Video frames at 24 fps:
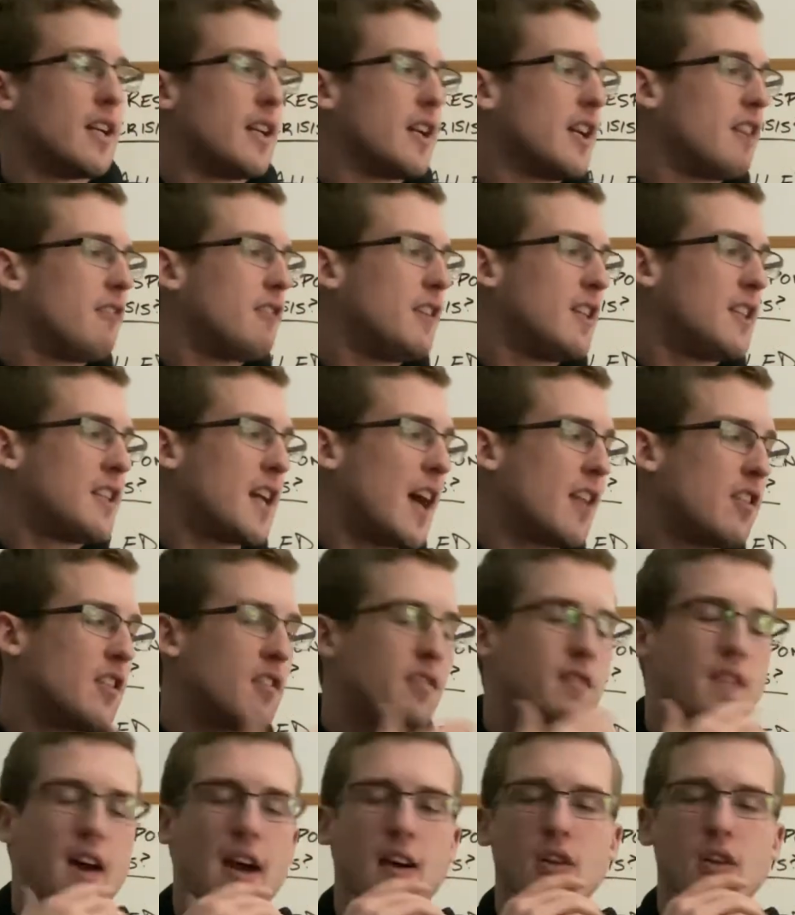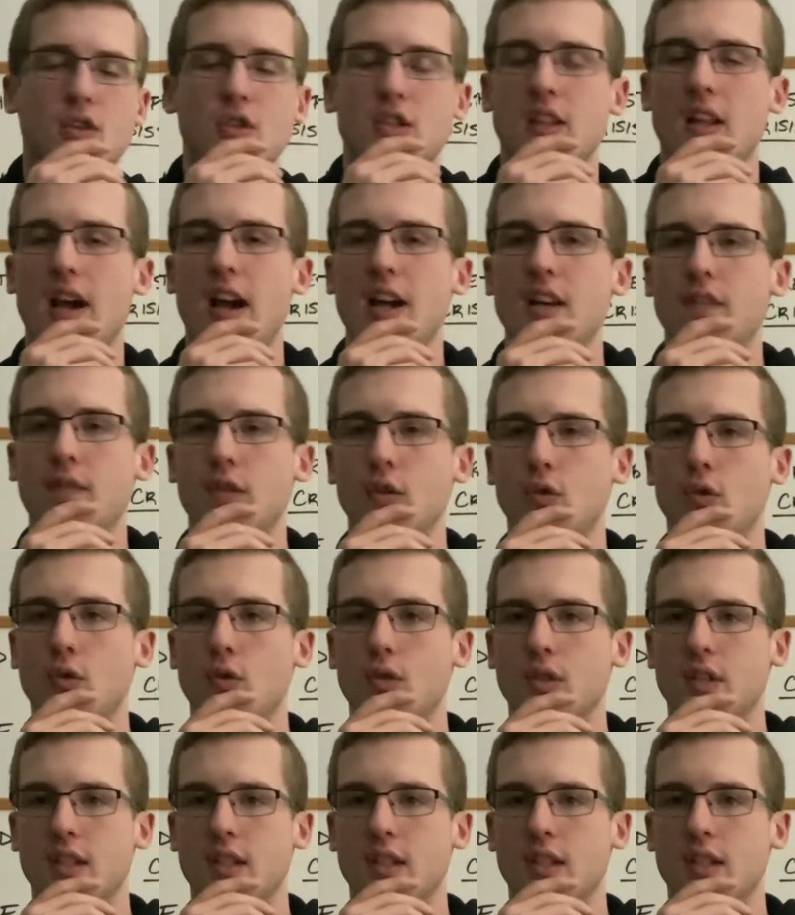And if it's on the final slide of the Google